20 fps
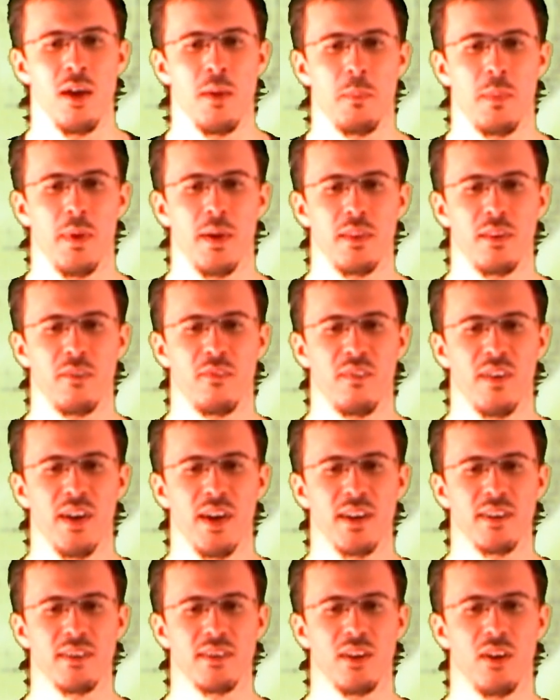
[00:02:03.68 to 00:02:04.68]
But the
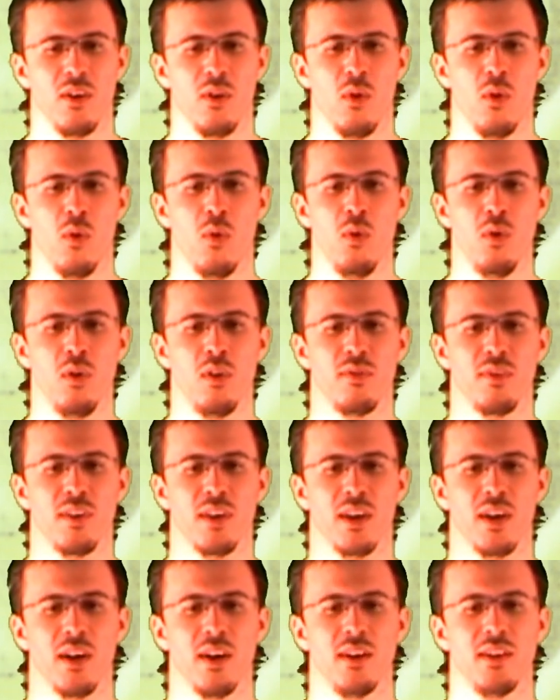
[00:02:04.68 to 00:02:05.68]
fact that all of the
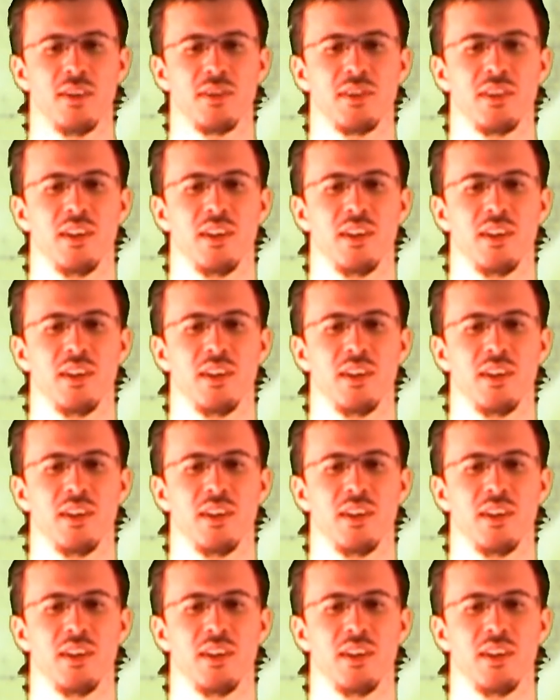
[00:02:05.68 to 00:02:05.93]
cast